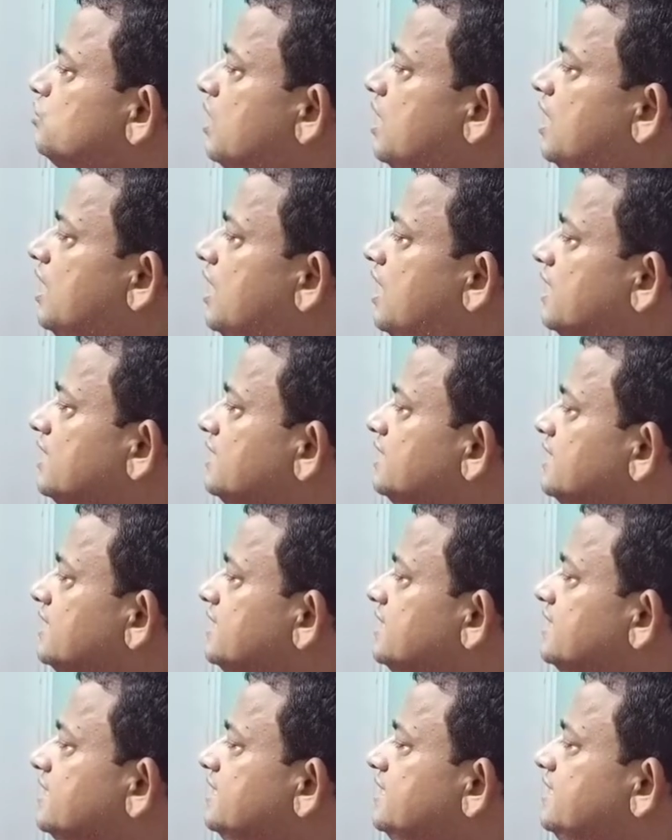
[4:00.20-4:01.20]

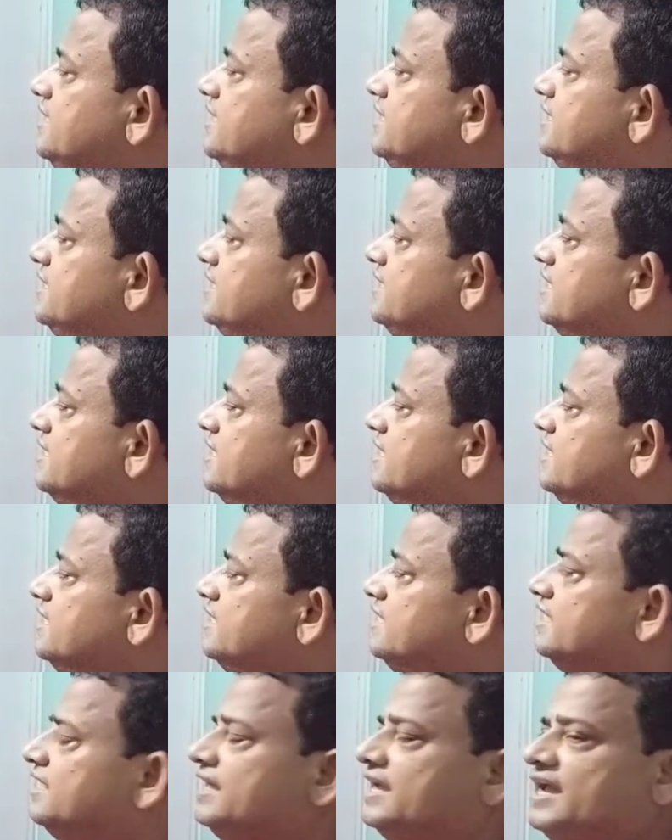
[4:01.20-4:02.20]
1 in
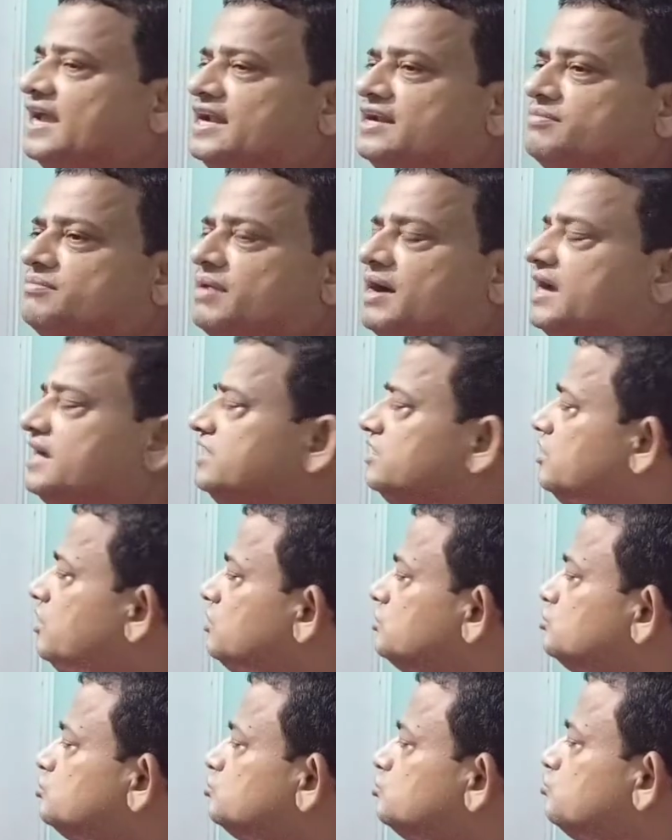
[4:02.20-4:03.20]
n
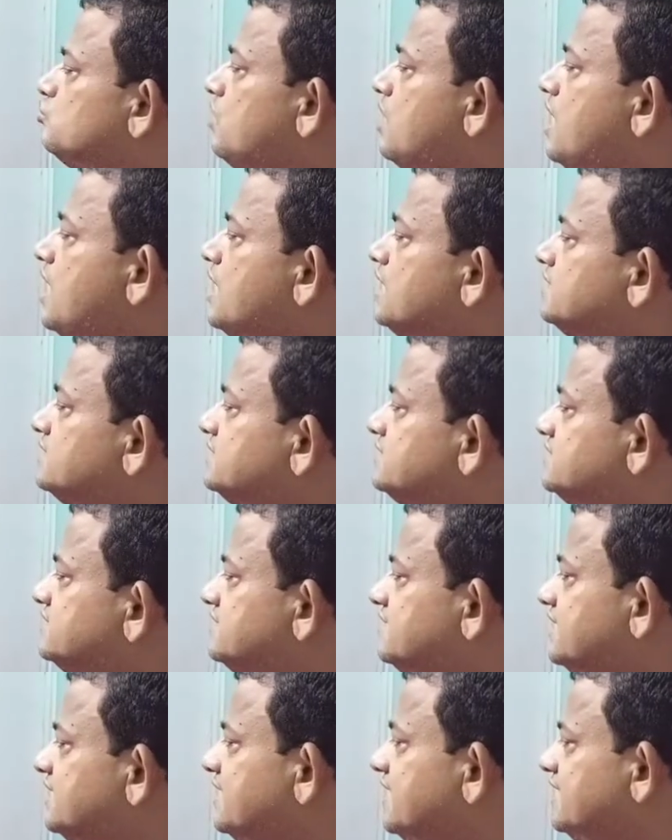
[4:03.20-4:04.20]
minus 1
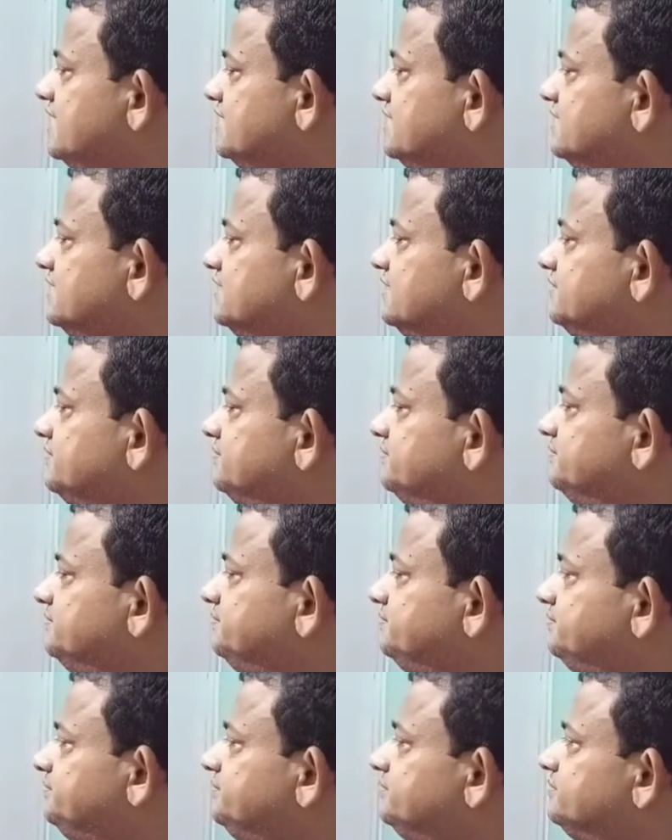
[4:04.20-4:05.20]
second.
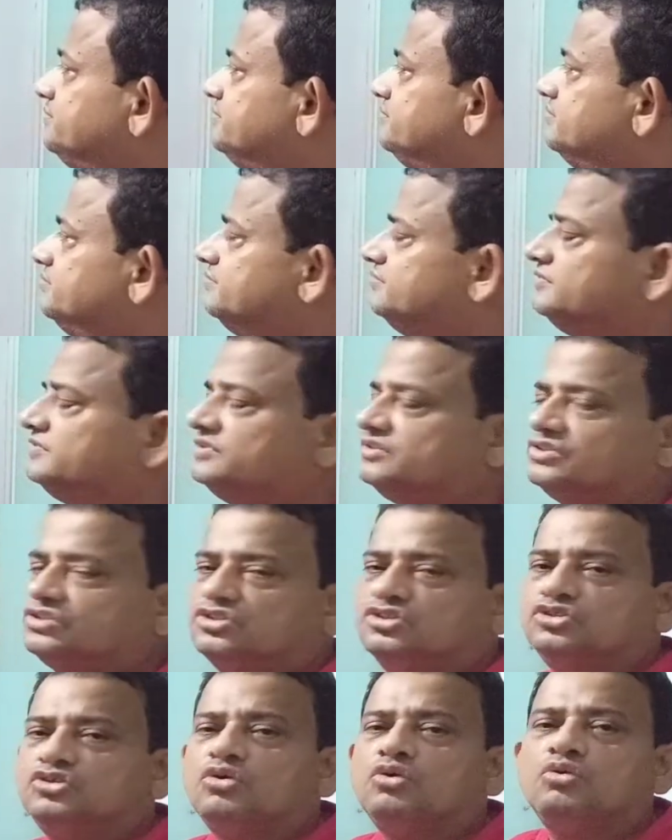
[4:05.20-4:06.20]

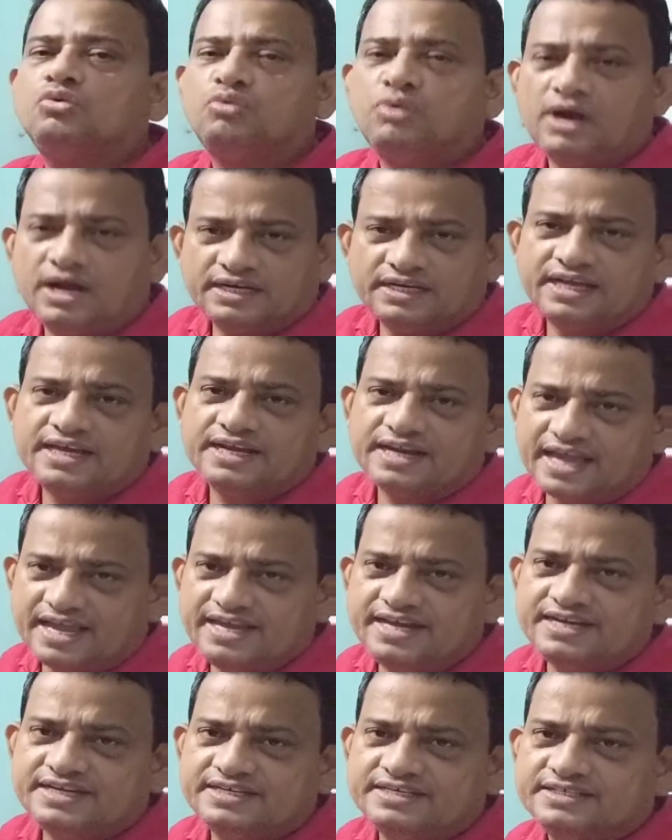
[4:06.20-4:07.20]
So what I
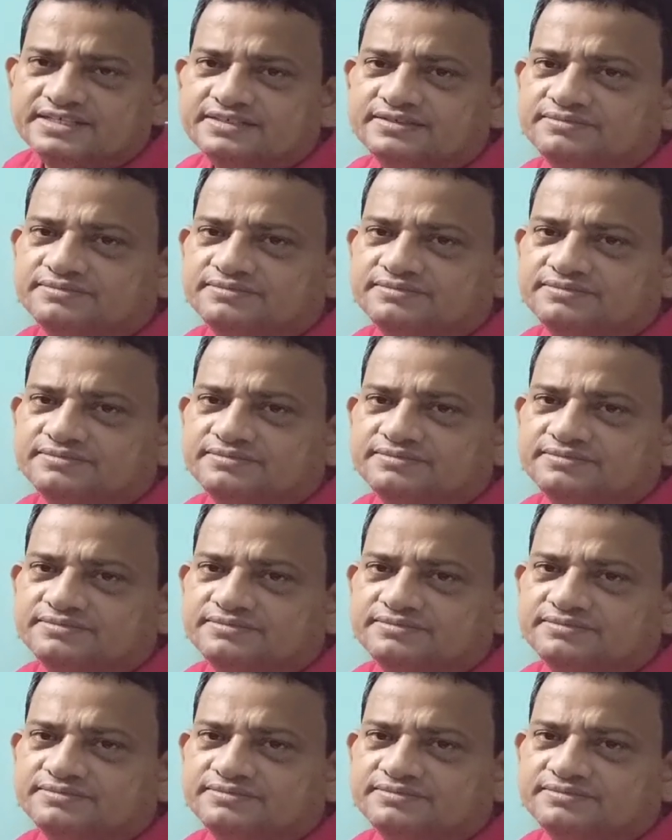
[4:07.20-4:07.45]
write?